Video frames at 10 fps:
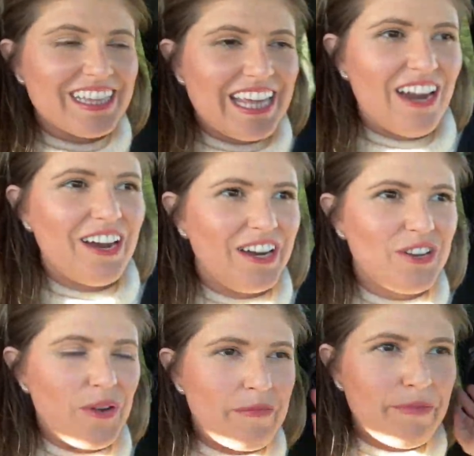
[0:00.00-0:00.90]
They are
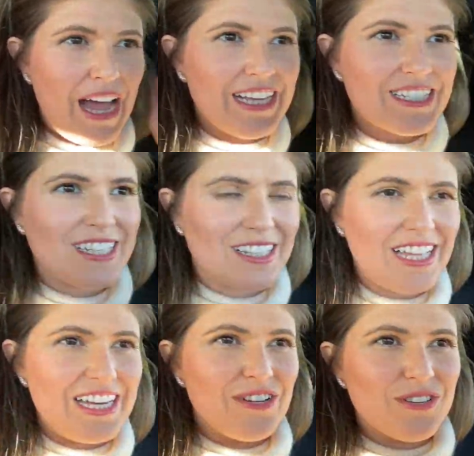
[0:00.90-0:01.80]
going past
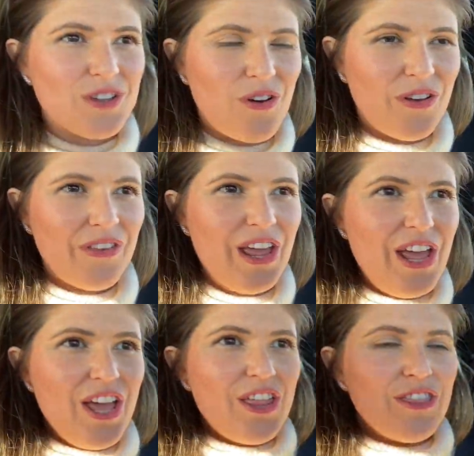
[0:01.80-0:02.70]
Gleneagles on
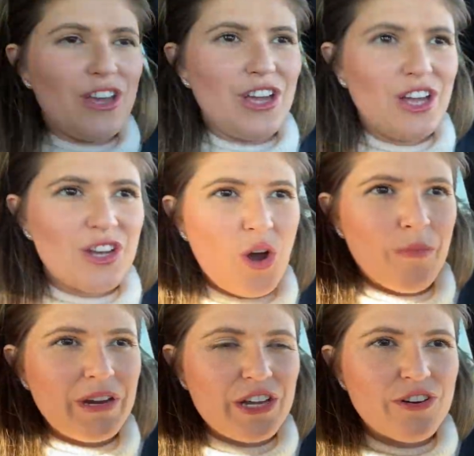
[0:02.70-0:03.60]
the
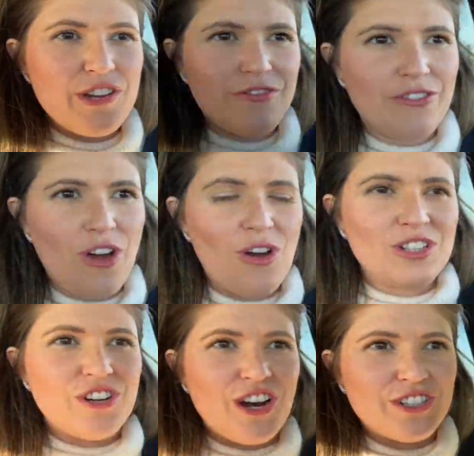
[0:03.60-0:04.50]
Comrie Creef
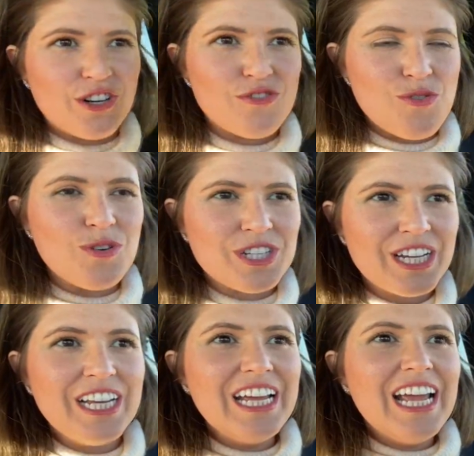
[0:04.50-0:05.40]
Ochterarder Road.
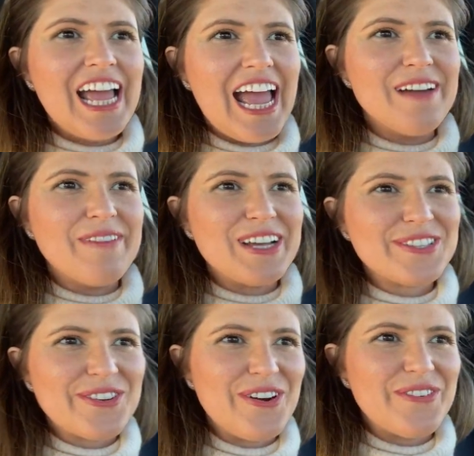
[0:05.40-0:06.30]

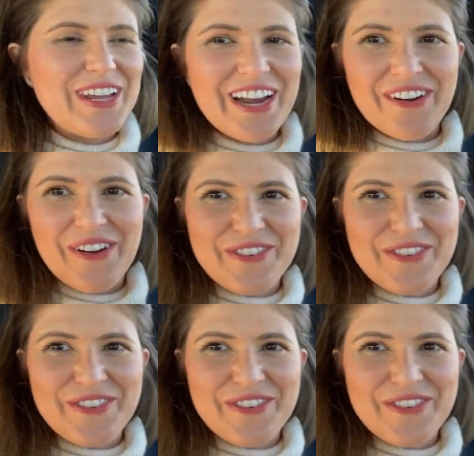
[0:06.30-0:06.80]
So we are en